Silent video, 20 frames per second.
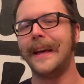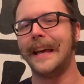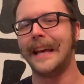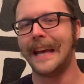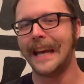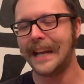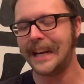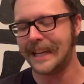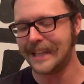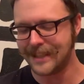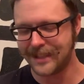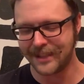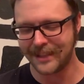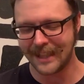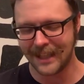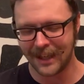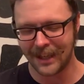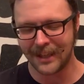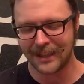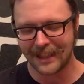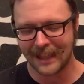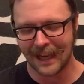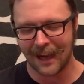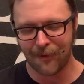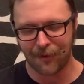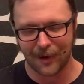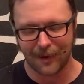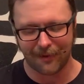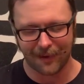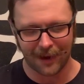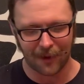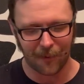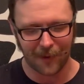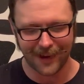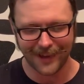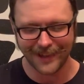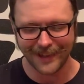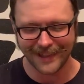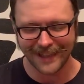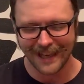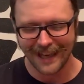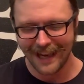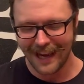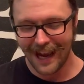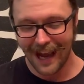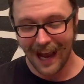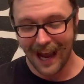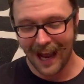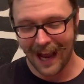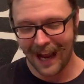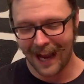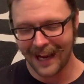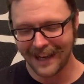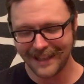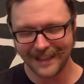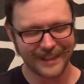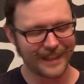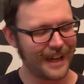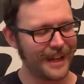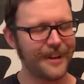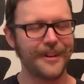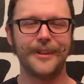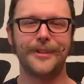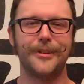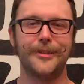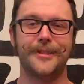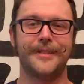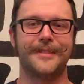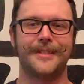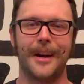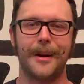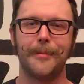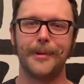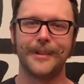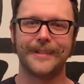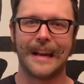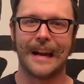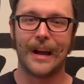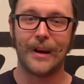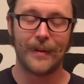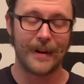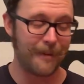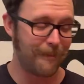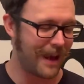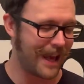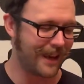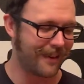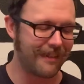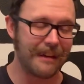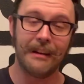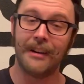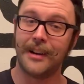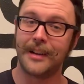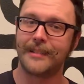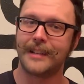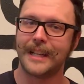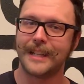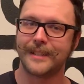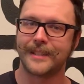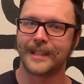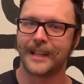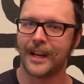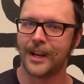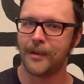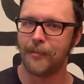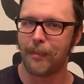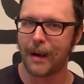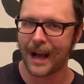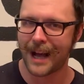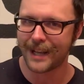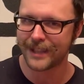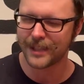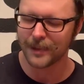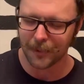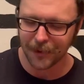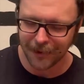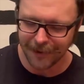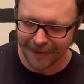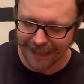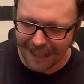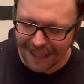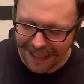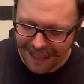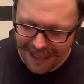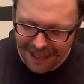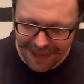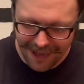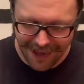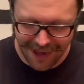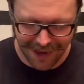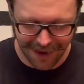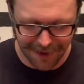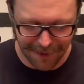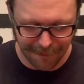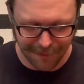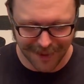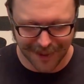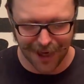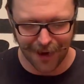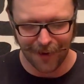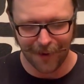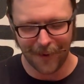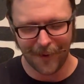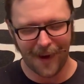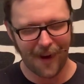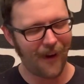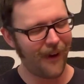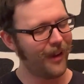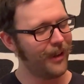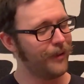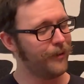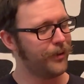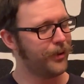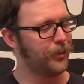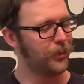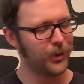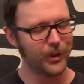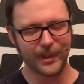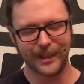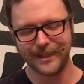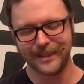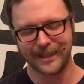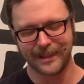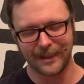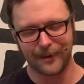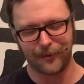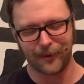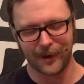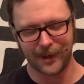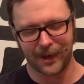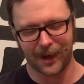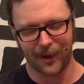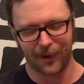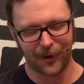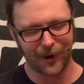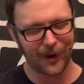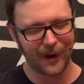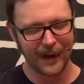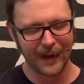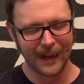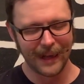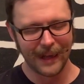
hideously ugly everything was, I decided to just double down and make the ugliest gun possible. So all of the wood is a different color.